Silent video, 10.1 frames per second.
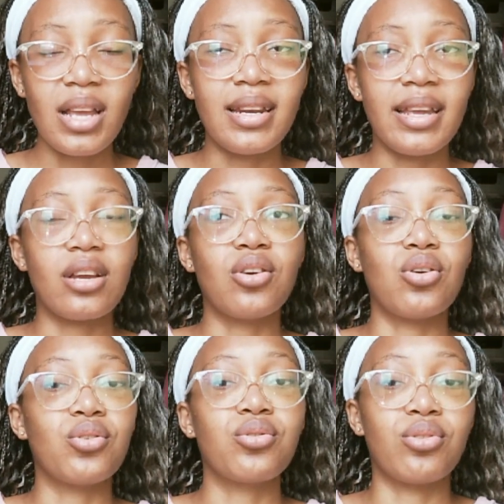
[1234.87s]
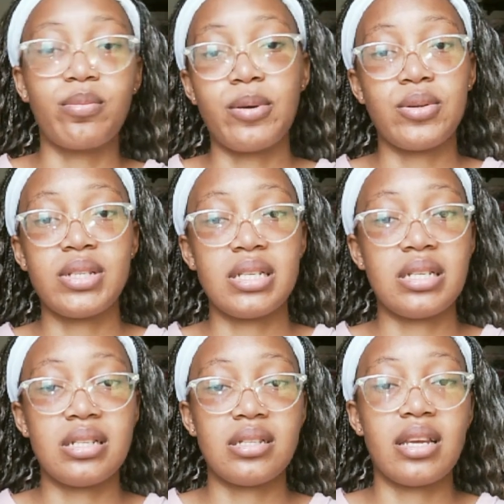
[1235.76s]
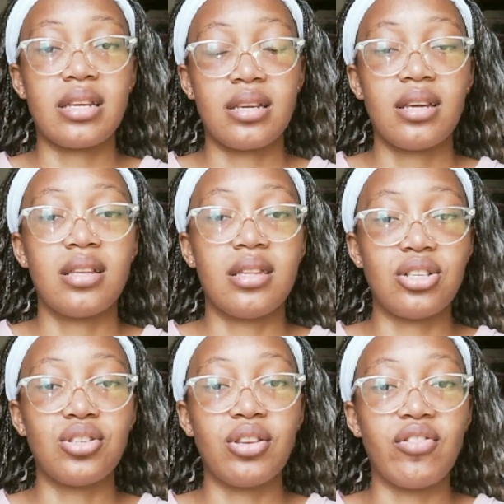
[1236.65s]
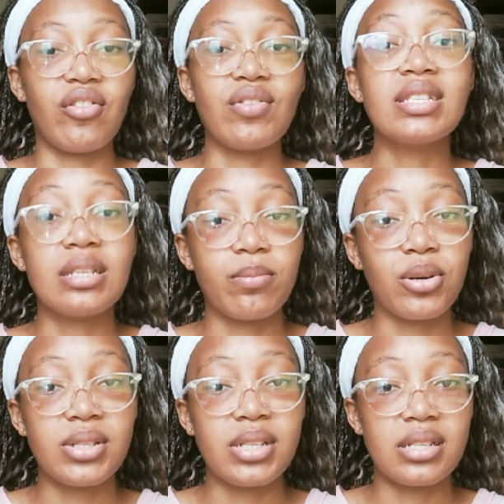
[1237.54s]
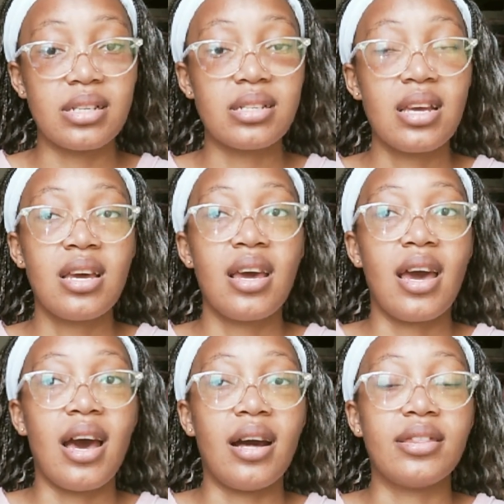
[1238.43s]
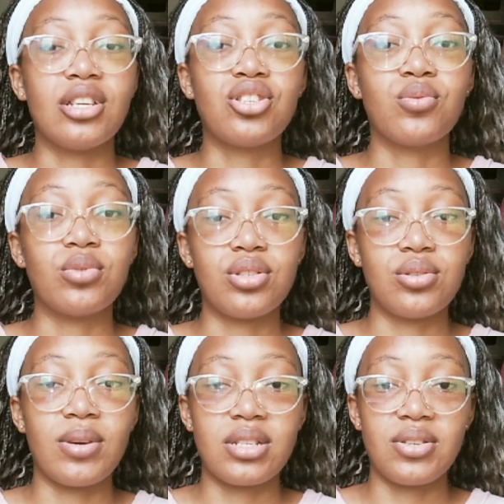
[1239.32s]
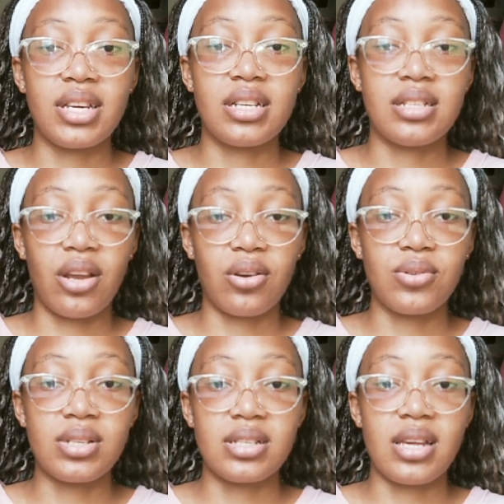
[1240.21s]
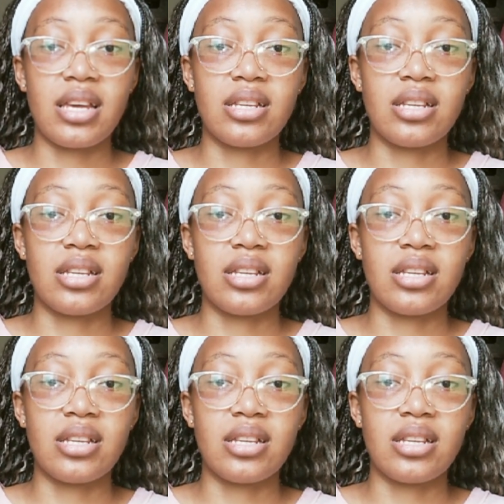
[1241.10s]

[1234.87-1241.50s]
like go through the processes, like the reasoning processes that you would do until you get a diagnosis. And